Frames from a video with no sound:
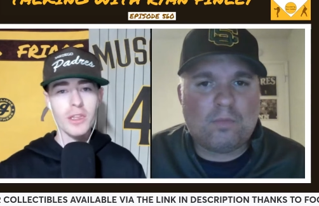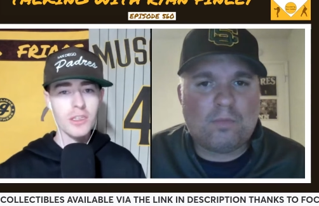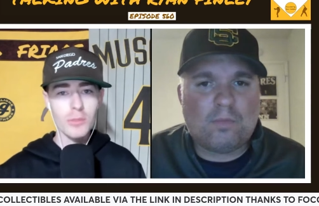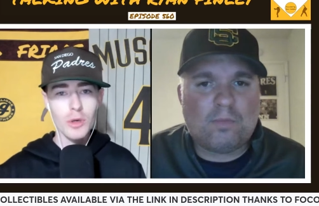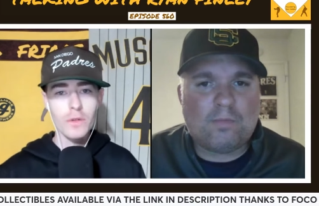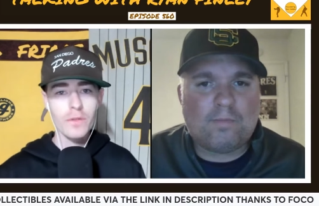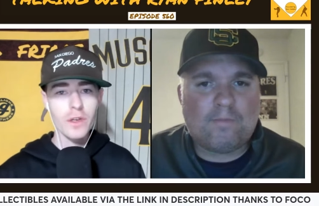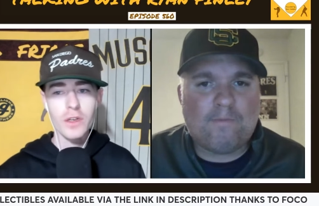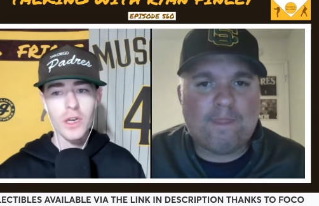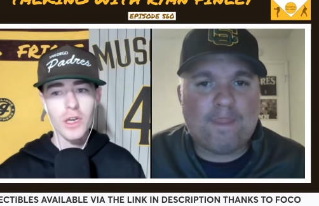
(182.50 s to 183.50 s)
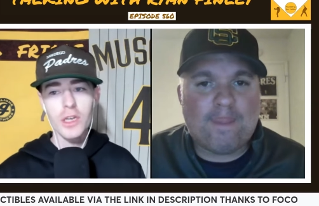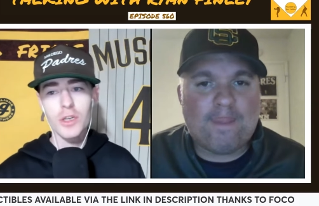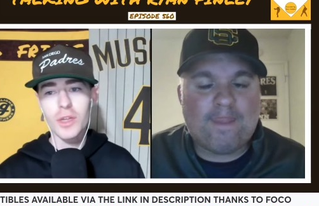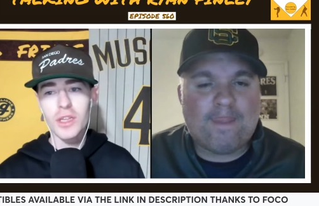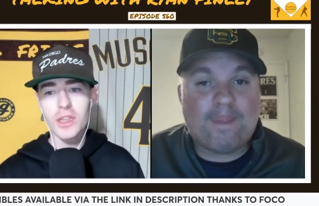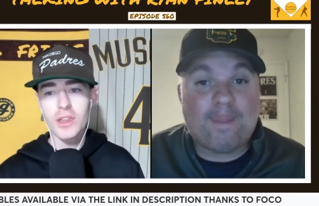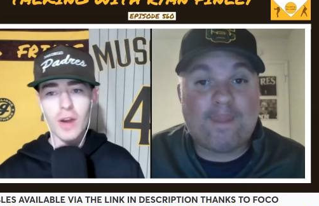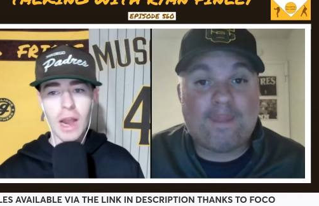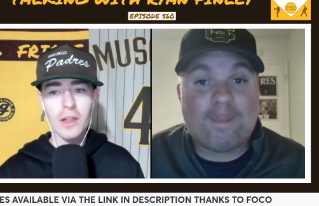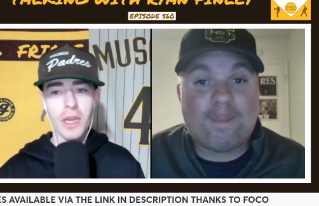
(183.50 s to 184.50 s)
Speaker 1: this move? And do you think that they're
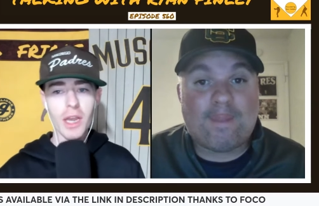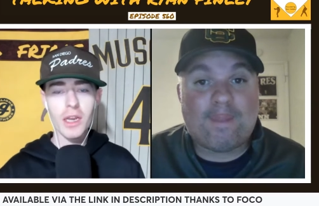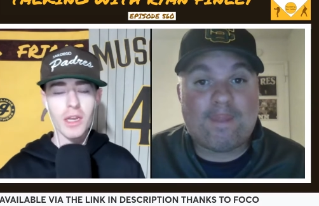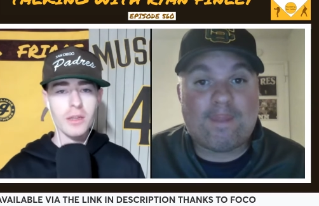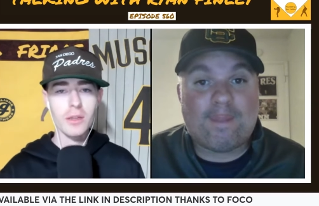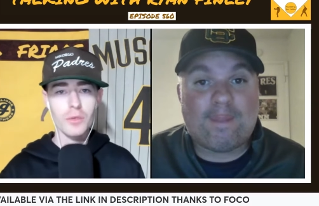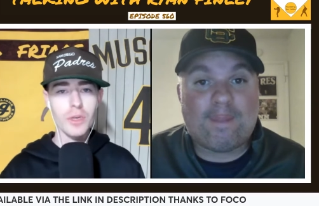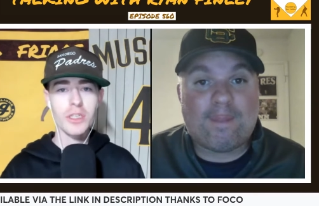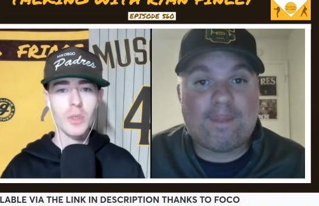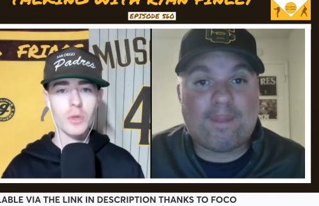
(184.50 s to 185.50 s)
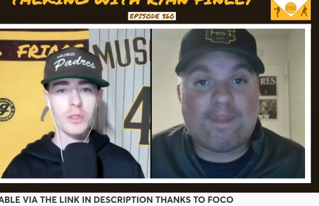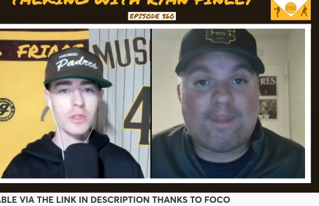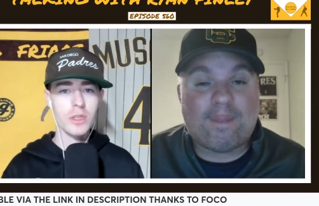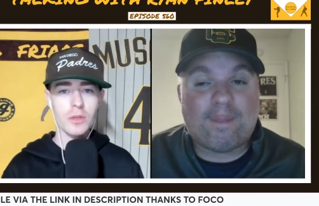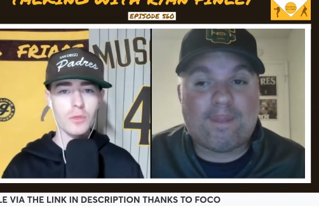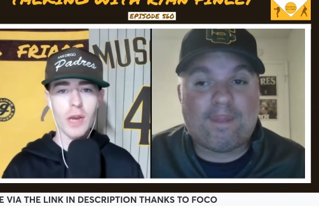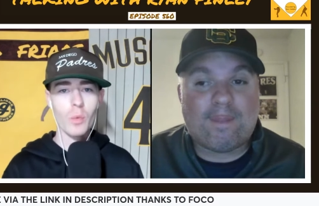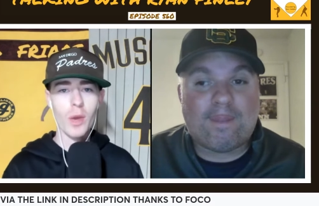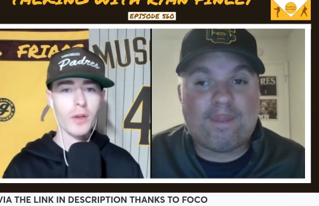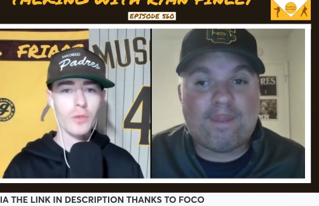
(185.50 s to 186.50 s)
allocating the resources in the right
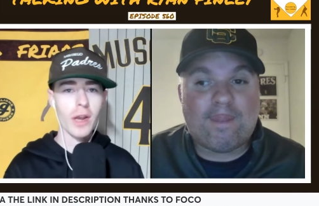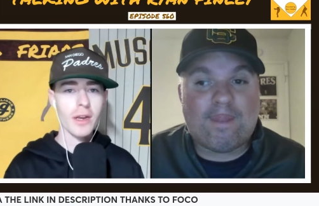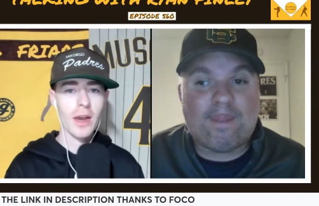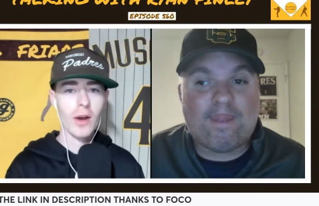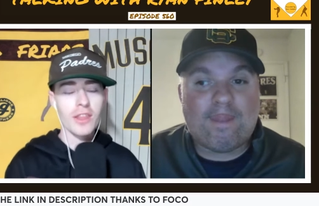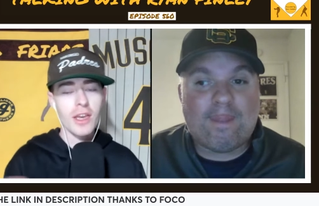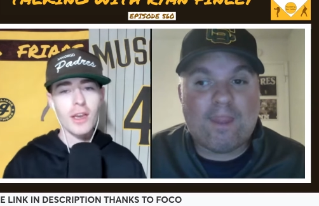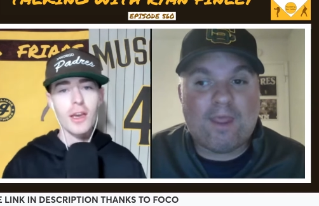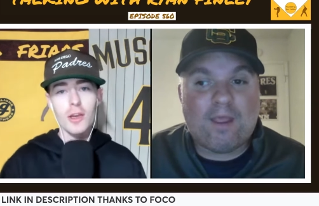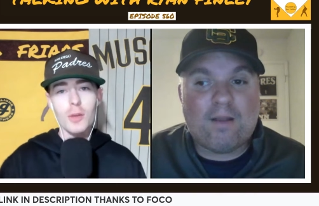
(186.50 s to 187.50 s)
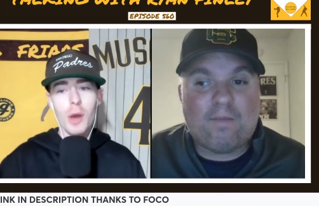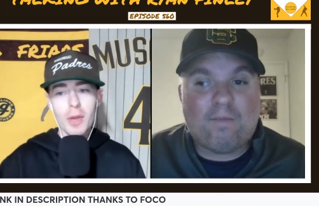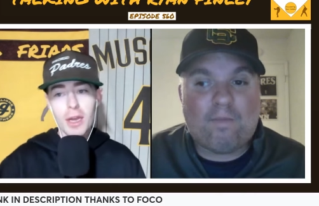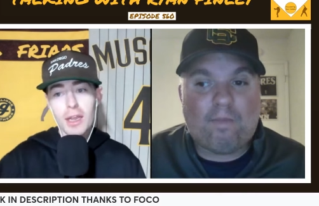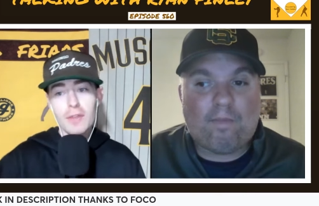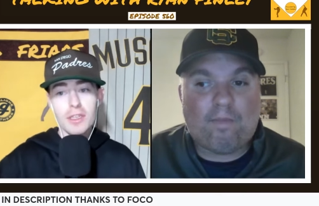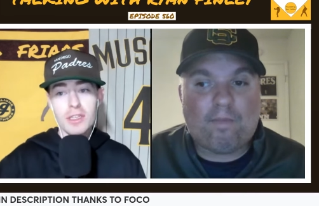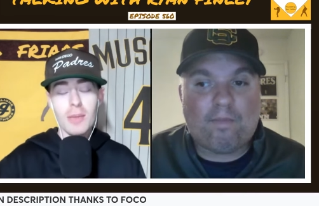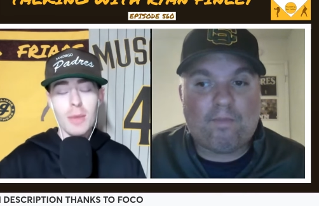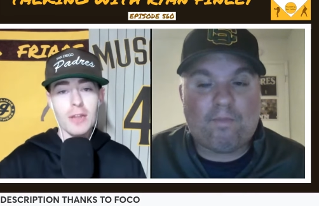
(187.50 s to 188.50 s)
way right now? I think you're probably going to give the
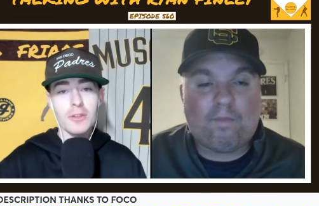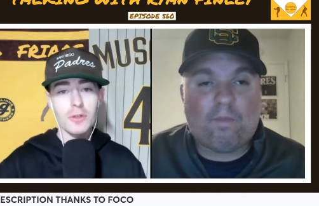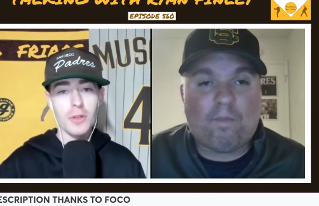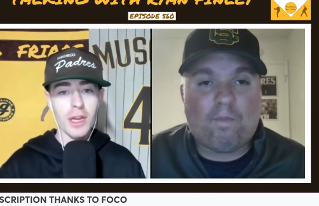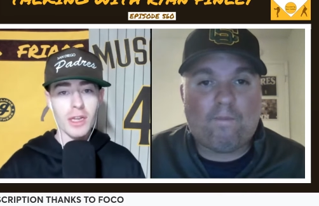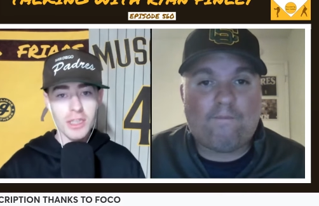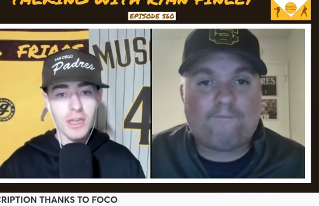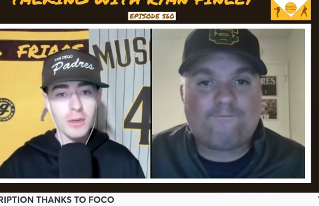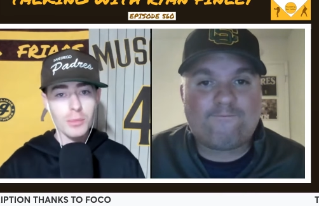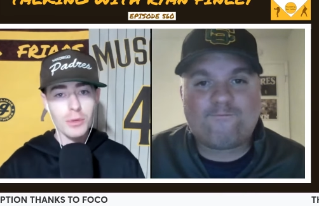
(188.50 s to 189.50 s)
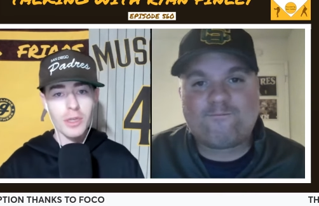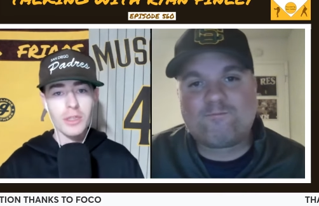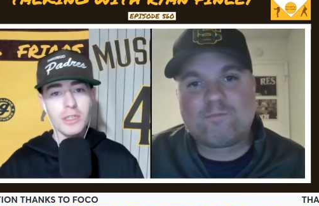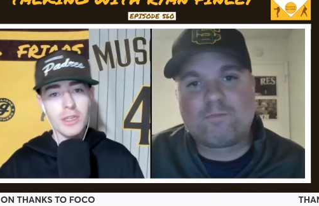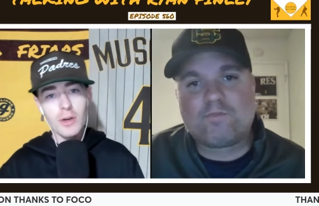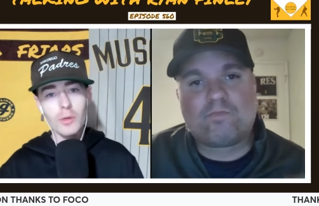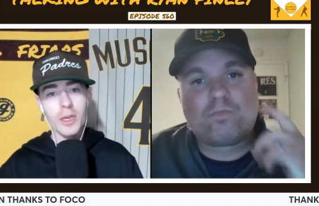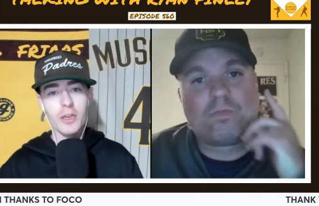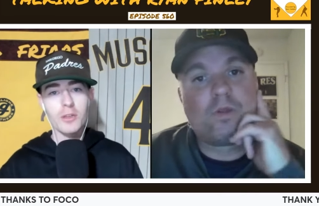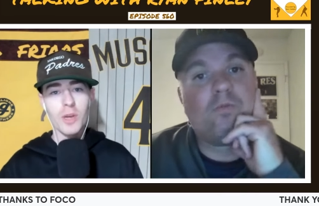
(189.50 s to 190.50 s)
same answer, like it's incomplete still
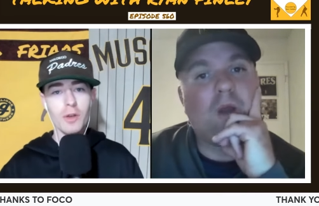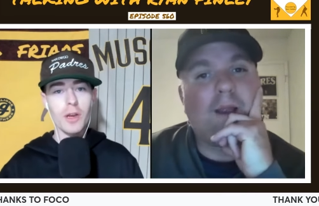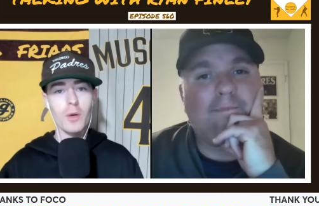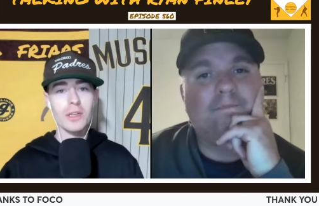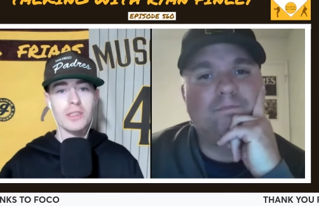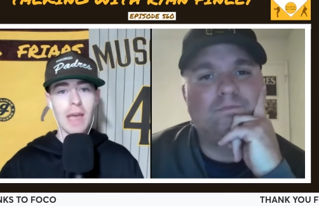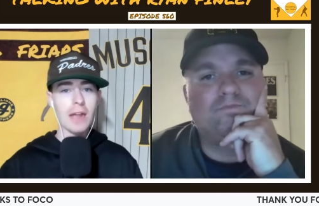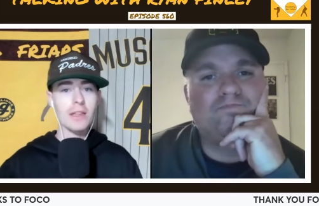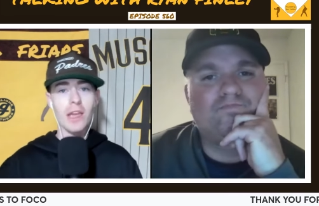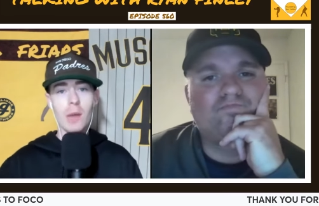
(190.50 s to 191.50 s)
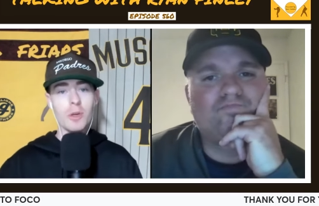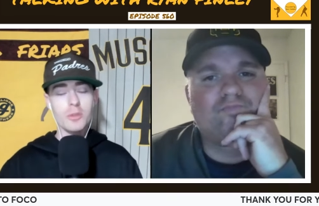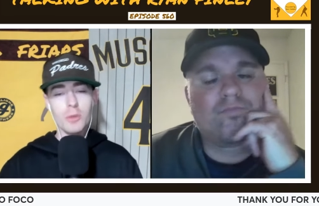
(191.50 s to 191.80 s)
because we don't know exactly how much